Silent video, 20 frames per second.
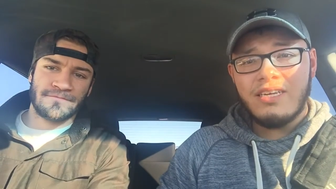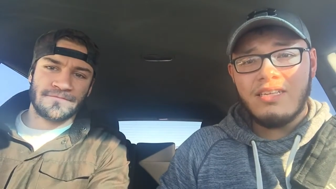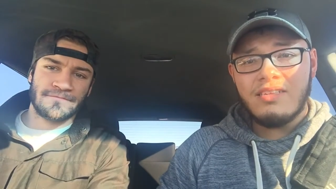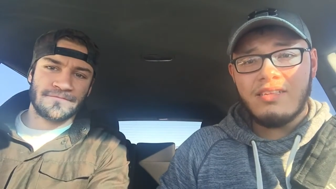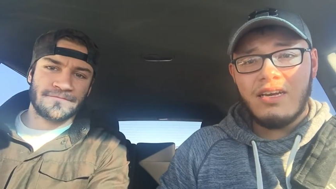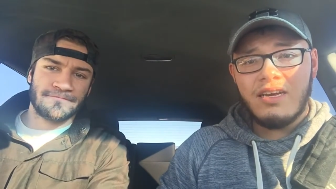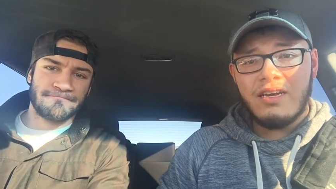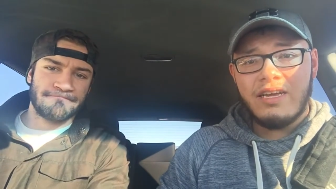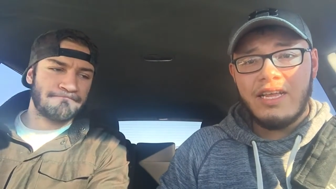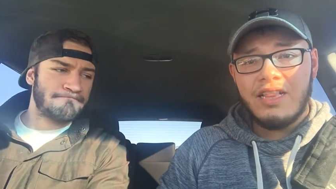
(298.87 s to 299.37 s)
Speaker 1: his
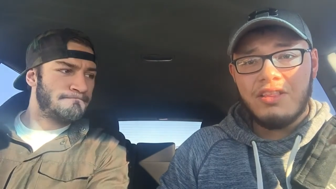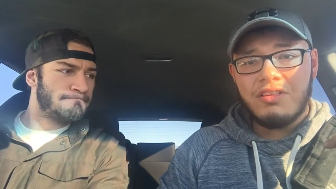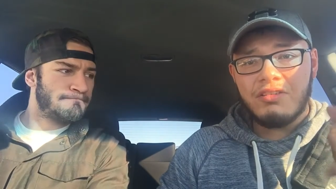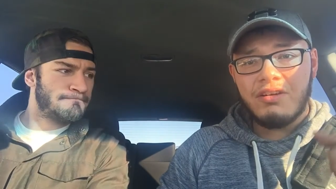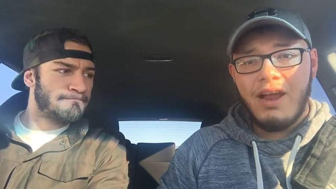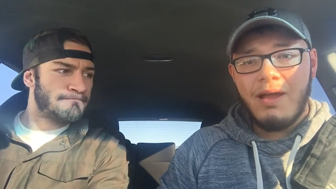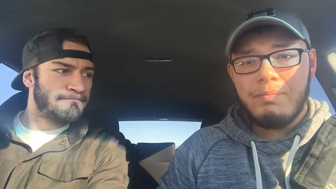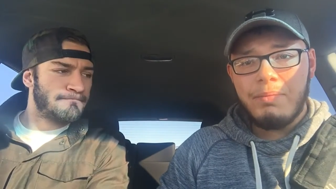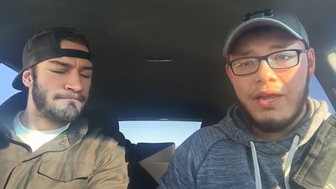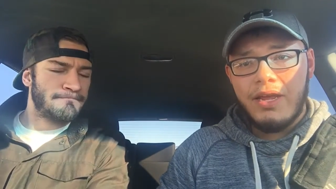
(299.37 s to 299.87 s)

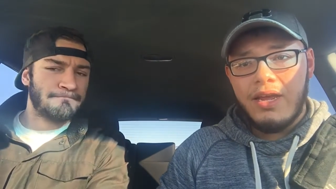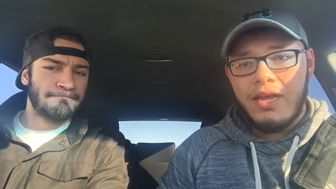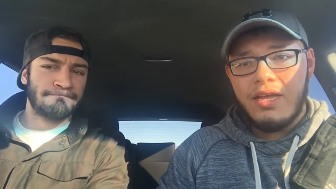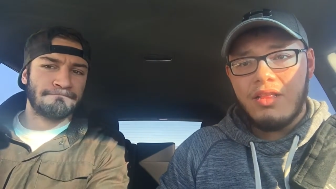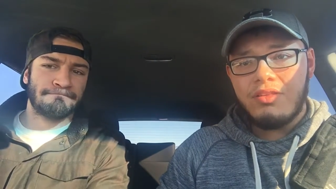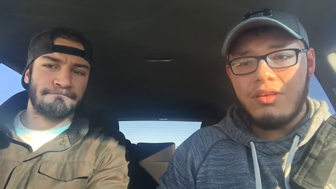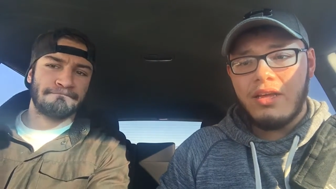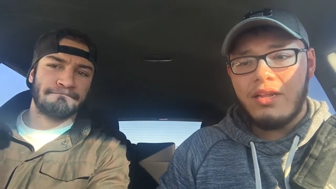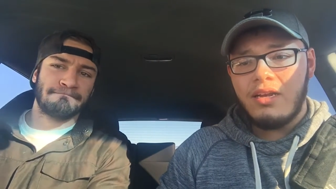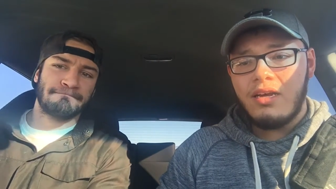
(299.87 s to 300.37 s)
Instagram
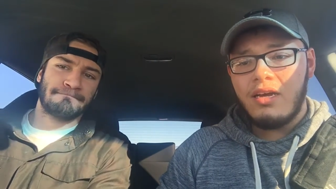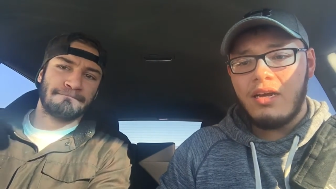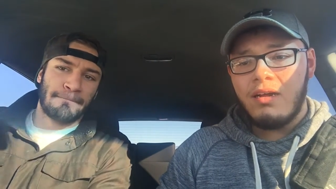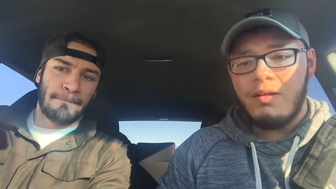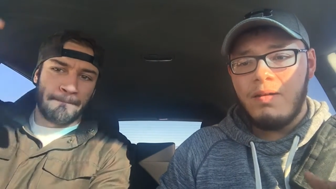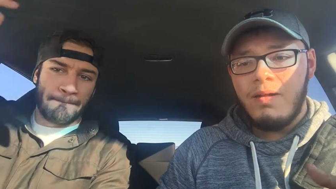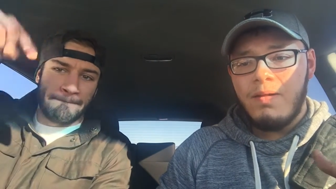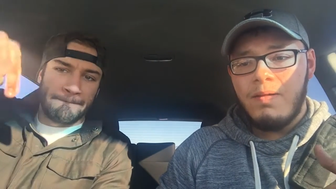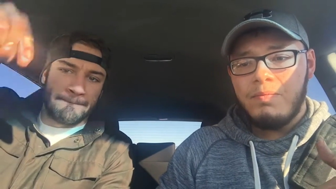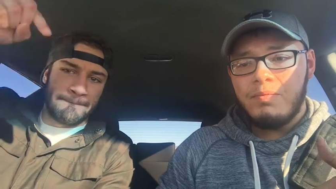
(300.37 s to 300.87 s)
page and
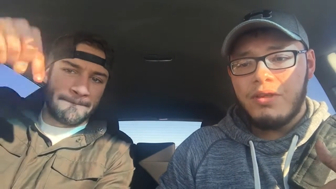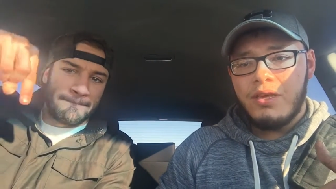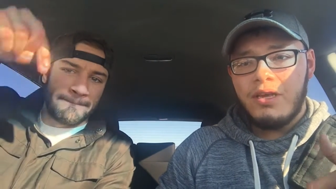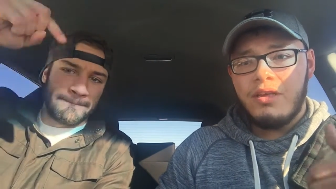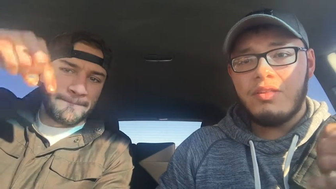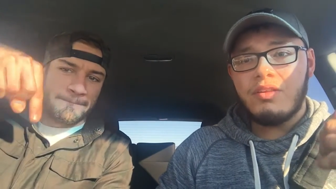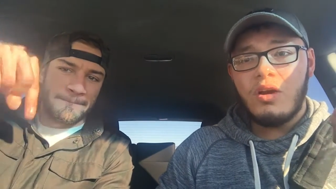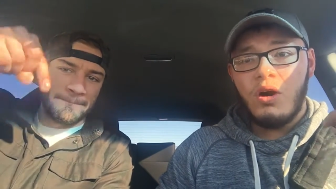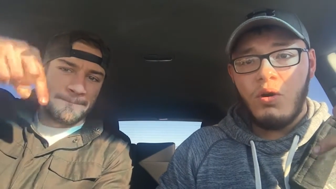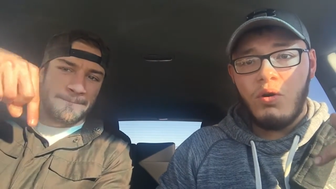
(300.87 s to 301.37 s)

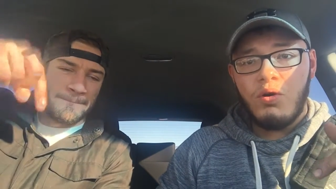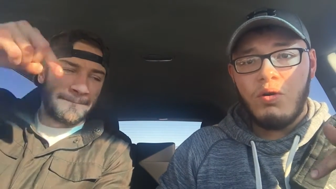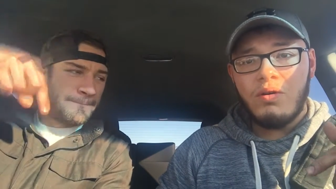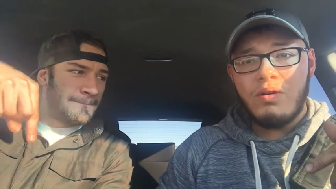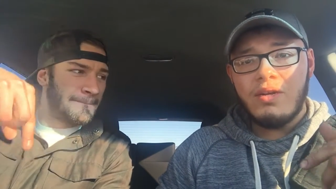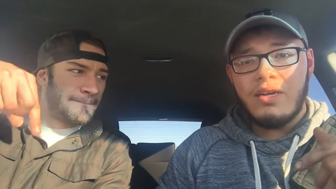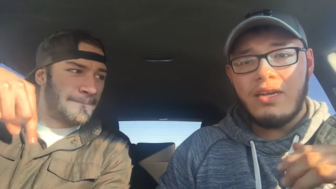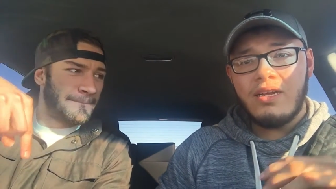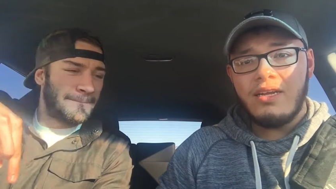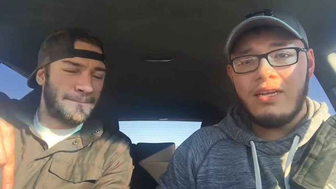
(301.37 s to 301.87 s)
his
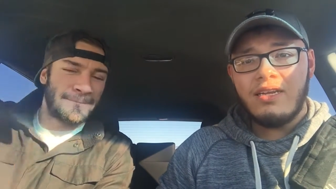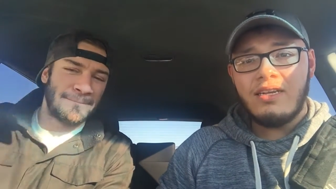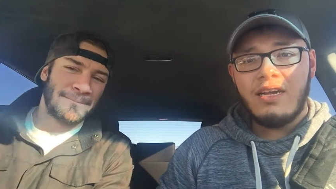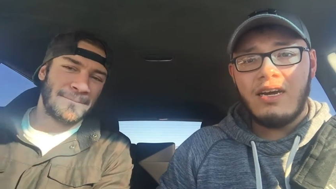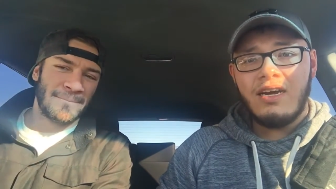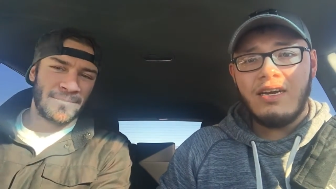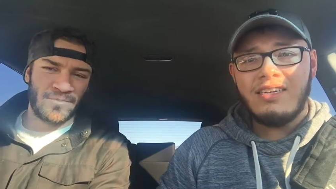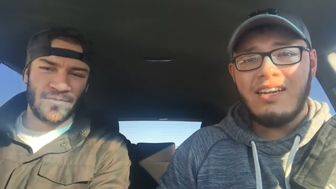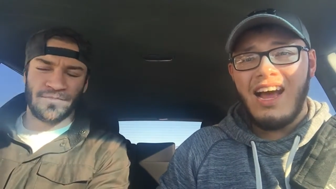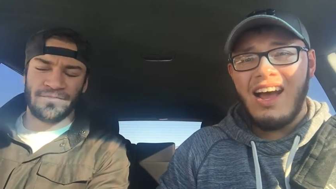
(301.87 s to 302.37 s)
code and
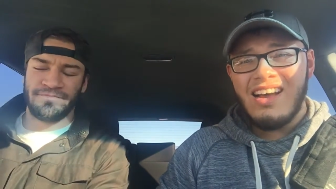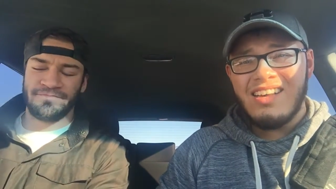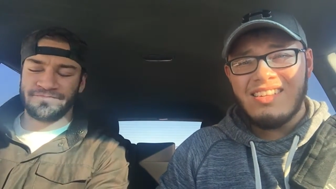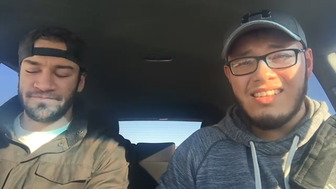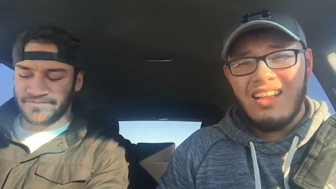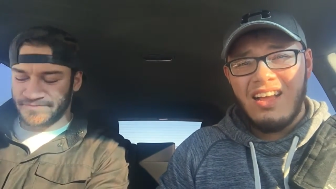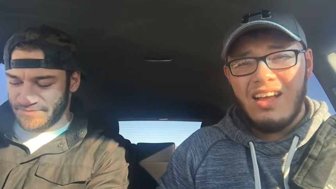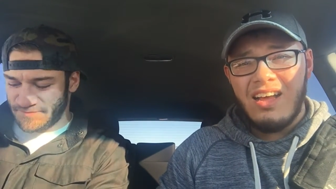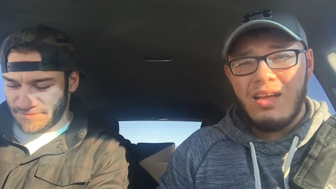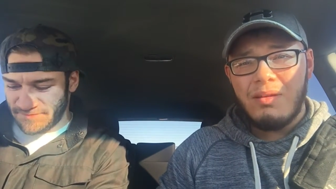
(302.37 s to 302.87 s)

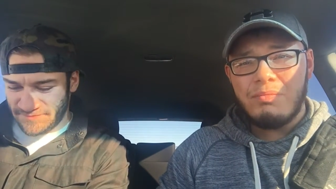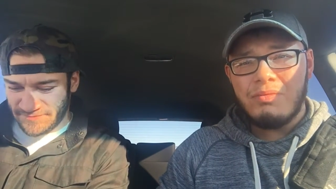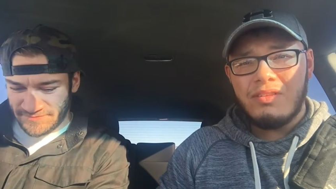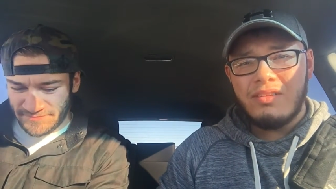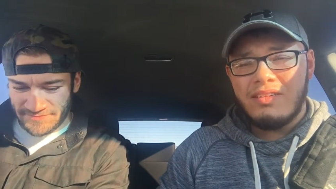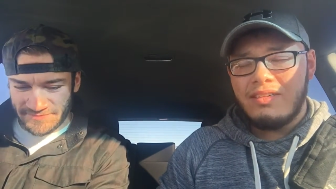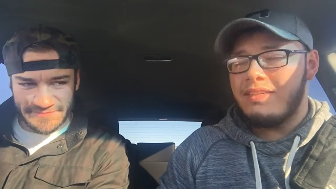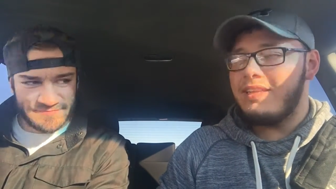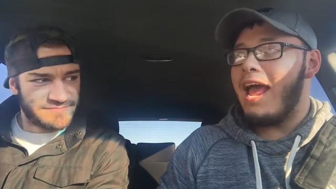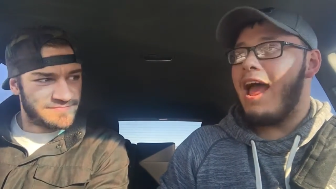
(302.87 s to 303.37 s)
Das Labs.
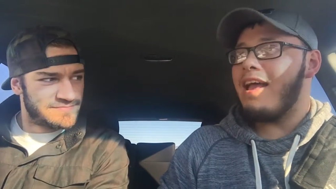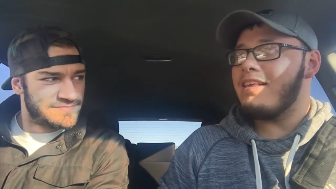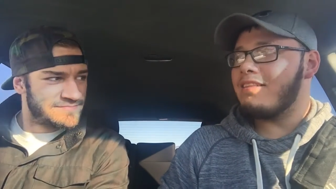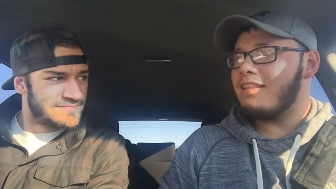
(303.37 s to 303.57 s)
I